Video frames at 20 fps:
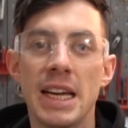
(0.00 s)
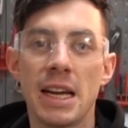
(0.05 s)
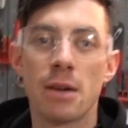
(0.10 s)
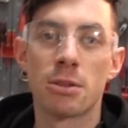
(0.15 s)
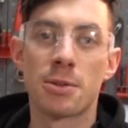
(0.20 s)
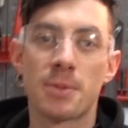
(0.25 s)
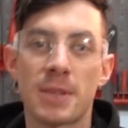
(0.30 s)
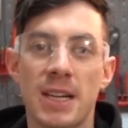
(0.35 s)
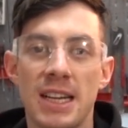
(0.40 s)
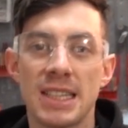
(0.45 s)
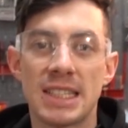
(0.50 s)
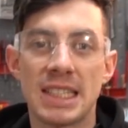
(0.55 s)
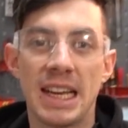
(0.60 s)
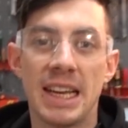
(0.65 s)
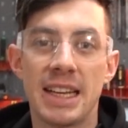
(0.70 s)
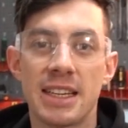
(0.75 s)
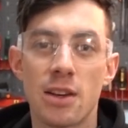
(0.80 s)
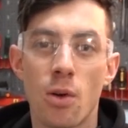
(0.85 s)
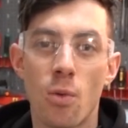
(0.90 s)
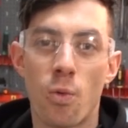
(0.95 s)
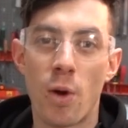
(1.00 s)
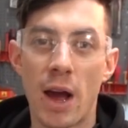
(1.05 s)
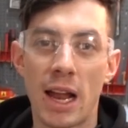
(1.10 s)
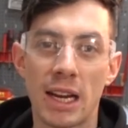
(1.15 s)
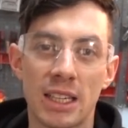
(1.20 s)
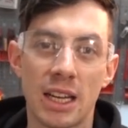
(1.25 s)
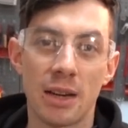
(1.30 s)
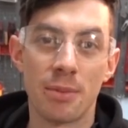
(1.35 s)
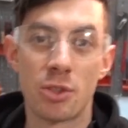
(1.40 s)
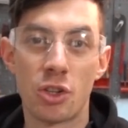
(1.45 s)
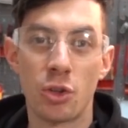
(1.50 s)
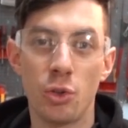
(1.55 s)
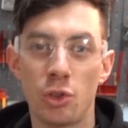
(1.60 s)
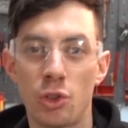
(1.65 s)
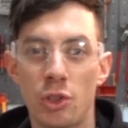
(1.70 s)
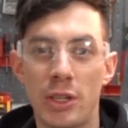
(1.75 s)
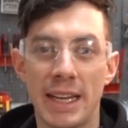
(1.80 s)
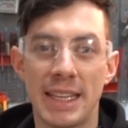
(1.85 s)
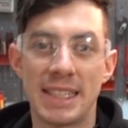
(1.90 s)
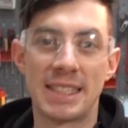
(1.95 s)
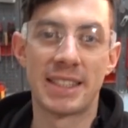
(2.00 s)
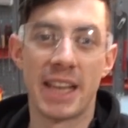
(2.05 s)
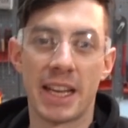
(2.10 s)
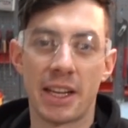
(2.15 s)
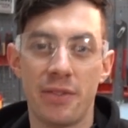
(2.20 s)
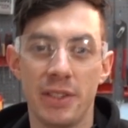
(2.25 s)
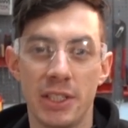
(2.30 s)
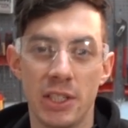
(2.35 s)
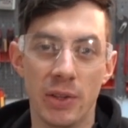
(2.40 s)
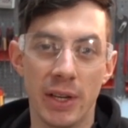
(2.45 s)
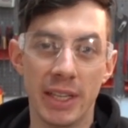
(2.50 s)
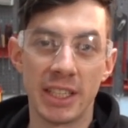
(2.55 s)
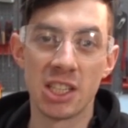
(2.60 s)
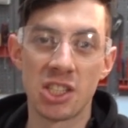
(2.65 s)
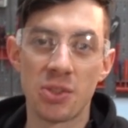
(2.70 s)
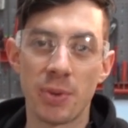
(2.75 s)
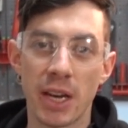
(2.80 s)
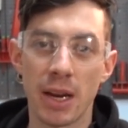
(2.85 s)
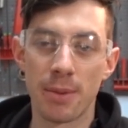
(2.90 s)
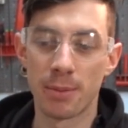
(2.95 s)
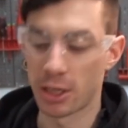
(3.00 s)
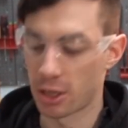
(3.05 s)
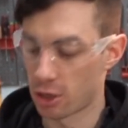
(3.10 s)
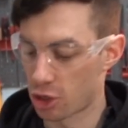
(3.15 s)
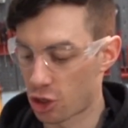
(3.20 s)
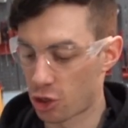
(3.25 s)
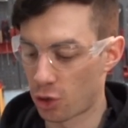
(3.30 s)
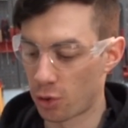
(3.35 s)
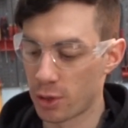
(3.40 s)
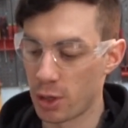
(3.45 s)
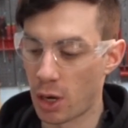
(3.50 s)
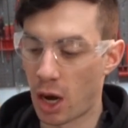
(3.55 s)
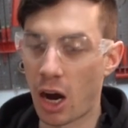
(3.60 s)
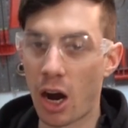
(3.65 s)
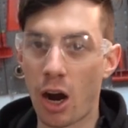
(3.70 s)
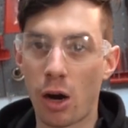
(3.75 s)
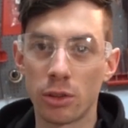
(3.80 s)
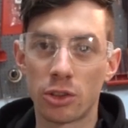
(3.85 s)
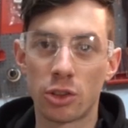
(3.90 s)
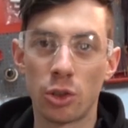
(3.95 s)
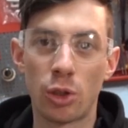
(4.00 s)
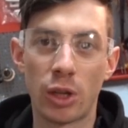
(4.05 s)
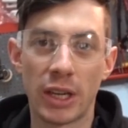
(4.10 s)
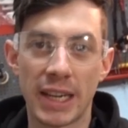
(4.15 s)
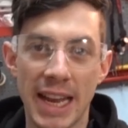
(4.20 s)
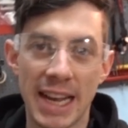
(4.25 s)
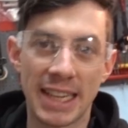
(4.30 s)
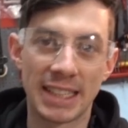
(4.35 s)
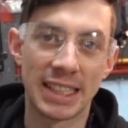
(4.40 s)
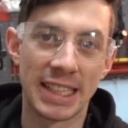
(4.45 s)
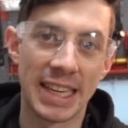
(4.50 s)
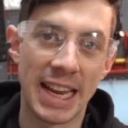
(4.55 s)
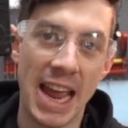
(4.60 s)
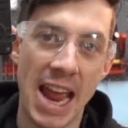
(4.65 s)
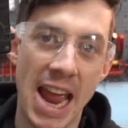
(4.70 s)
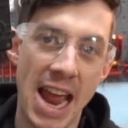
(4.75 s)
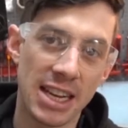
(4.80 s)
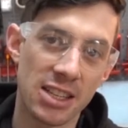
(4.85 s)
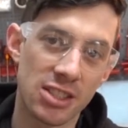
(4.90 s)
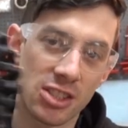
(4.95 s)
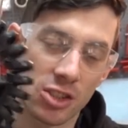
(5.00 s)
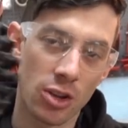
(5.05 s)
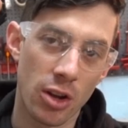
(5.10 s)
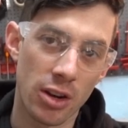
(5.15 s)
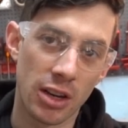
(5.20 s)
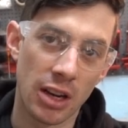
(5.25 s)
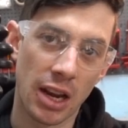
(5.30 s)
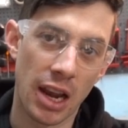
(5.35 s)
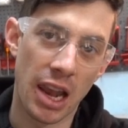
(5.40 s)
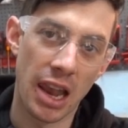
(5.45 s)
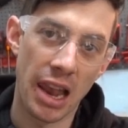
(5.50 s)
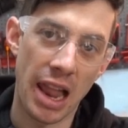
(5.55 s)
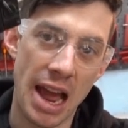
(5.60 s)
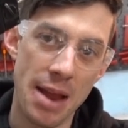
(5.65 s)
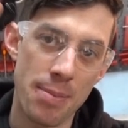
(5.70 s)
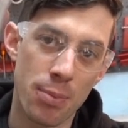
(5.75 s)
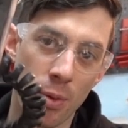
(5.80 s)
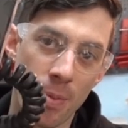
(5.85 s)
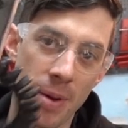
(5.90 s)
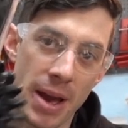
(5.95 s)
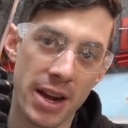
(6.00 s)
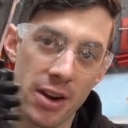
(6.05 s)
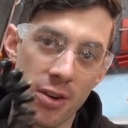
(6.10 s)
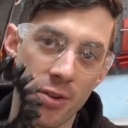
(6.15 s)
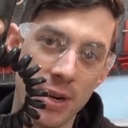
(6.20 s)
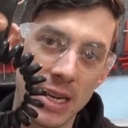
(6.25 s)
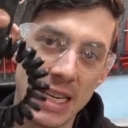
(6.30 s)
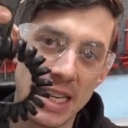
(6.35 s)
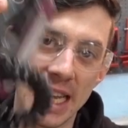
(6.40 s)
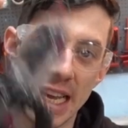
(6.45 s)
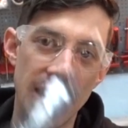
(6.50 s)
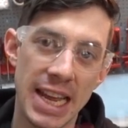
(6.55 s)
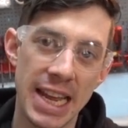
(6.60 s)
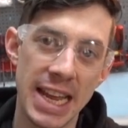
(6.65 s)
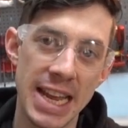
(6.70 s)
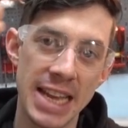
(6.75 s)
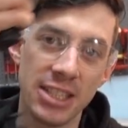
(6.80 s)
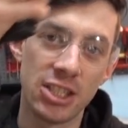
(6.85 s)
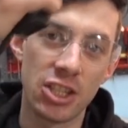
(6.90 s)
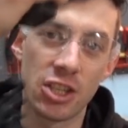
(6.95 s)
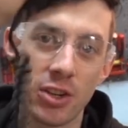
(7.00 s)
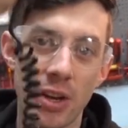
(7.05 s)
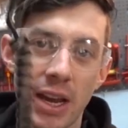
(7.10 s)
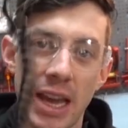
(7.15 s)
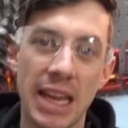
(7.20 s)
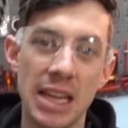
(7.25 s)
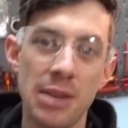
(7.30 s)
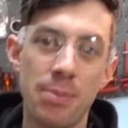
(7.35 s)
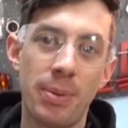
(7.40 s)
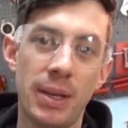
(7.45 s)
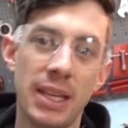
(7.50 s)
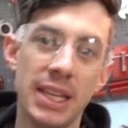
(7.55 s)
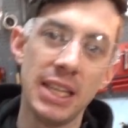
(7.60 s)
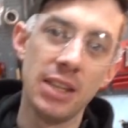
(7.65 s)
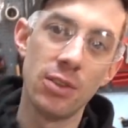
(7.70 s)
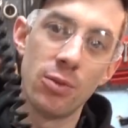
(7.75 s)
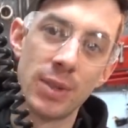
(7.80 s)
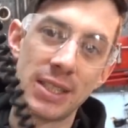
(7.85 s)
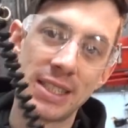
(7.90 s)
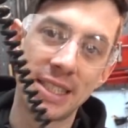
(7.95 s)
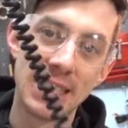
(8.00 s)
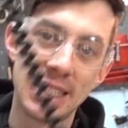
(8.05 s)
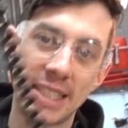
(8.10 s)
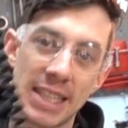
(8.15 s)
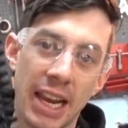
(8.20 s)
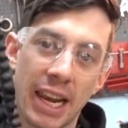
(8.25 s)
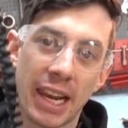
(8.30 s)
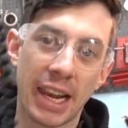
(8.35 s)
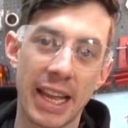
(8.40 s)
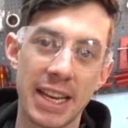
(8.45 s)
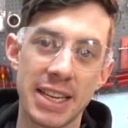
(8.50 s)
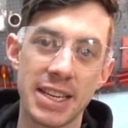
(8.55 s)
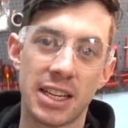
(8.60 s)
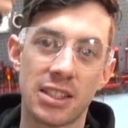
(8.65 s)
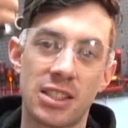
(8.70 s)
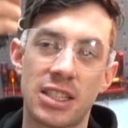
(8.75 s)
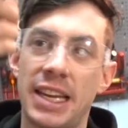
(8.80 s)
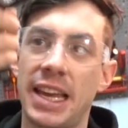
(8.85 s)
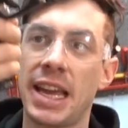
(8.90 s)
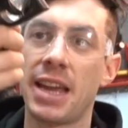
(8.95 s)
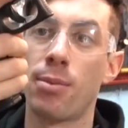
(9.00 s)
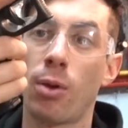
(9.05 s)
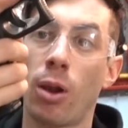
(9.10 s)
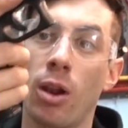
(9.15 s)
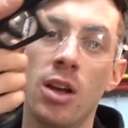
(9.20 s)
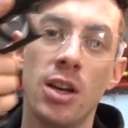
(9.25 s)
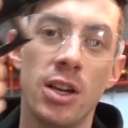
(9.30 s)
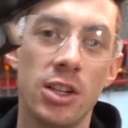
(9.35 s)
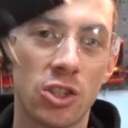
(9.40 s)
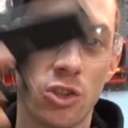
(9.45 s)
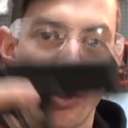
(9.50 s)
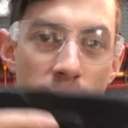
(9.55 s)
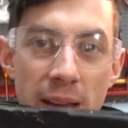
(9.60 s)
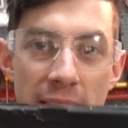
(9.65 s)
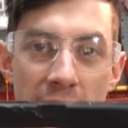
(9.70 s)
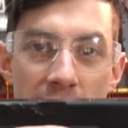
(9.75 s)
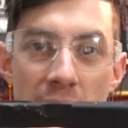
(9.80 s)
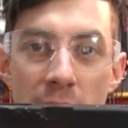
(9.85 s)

Hey what's up guys and welcome to today's tech video. In this video I'm gonna show you how to connect an external LiPo battery into your AP with this lanyard cable to make